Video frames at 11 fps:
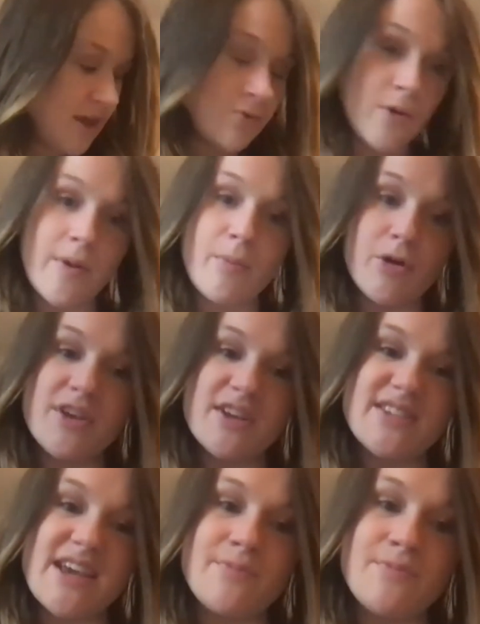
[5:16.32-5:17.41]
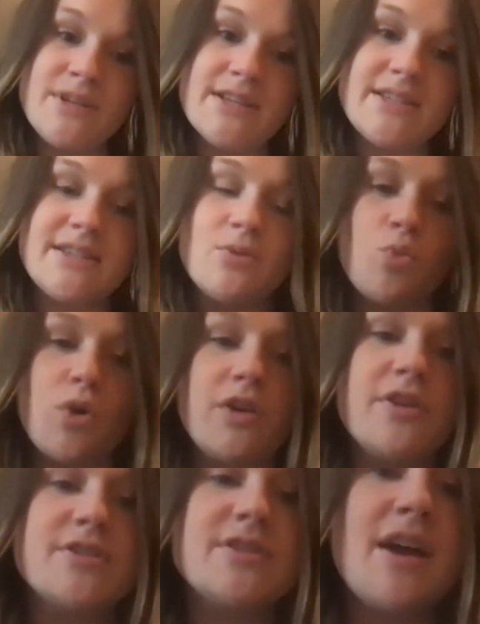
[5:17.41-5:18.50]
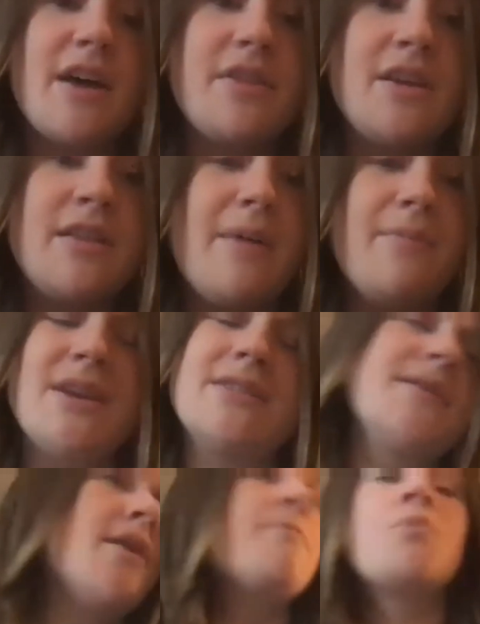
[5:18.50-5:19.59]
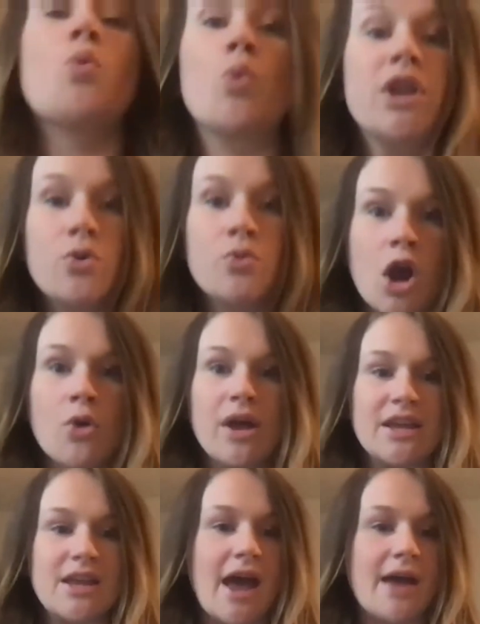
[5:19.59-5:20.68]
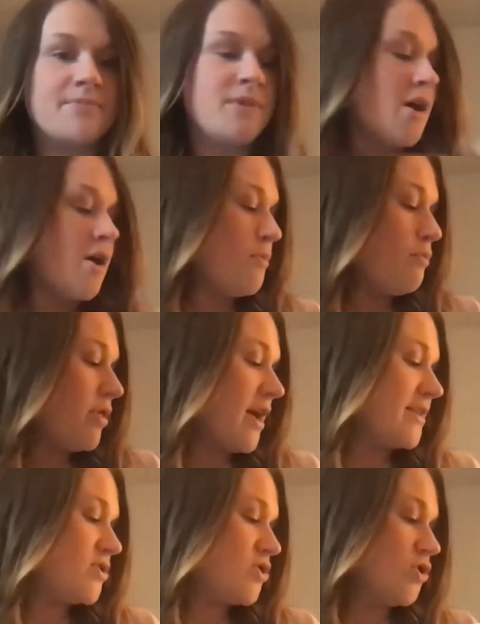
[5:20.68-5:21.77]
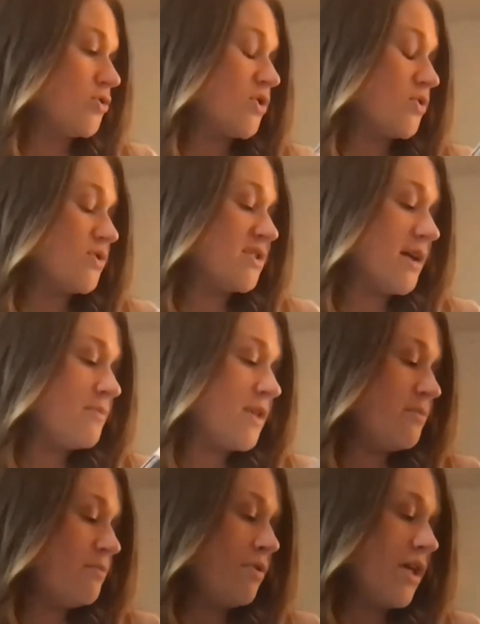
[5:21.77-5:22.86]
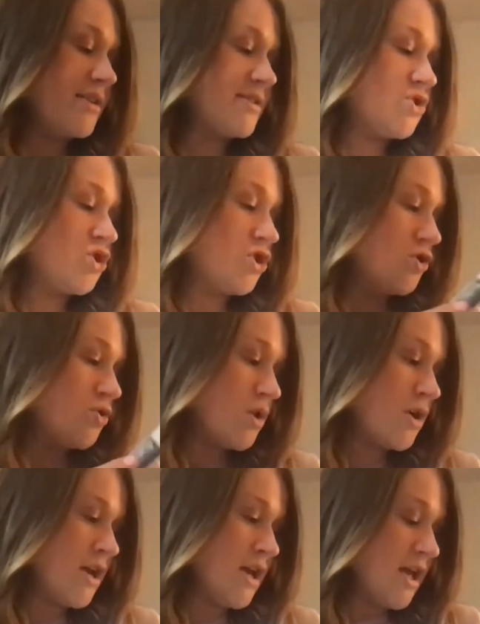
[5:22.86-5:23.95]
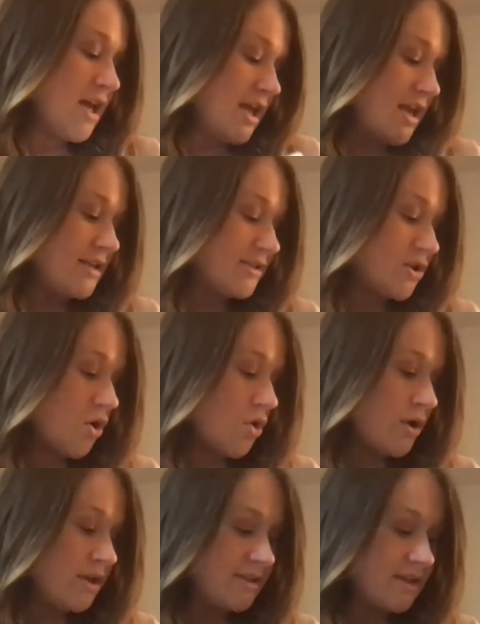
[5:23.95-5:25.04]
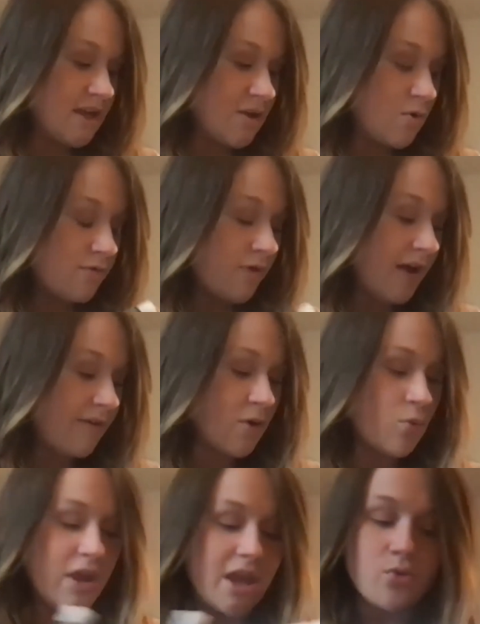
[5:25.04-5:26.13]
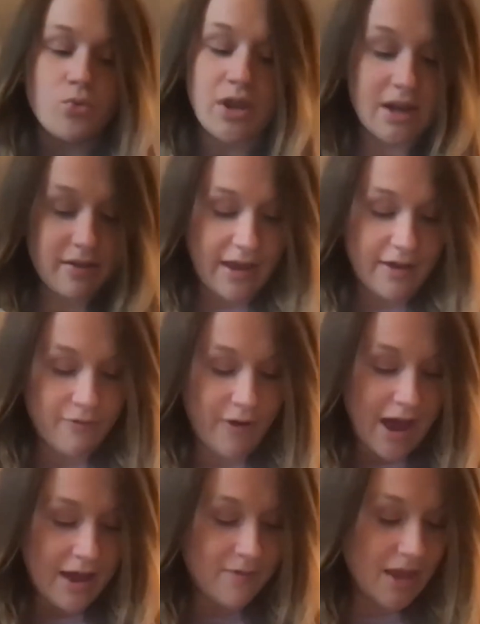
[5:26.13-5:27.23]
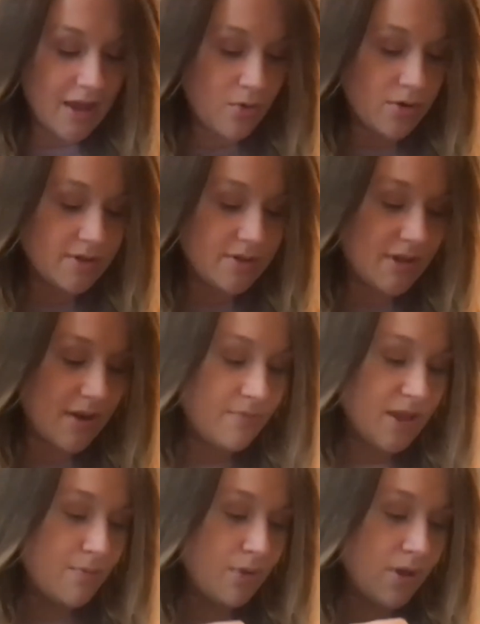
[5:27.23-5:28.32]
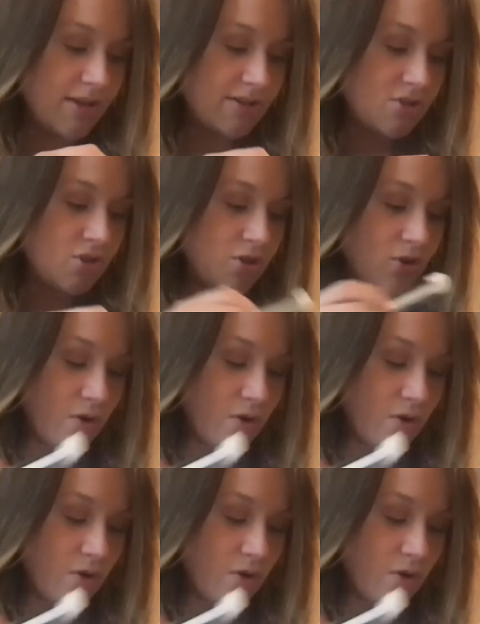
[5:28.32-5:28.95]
Remember this empty where there's nothing, that means we don't know it yet. Plus 2. So something plus 2 is going to equal 5. We can read it like 5 equals something plus 2.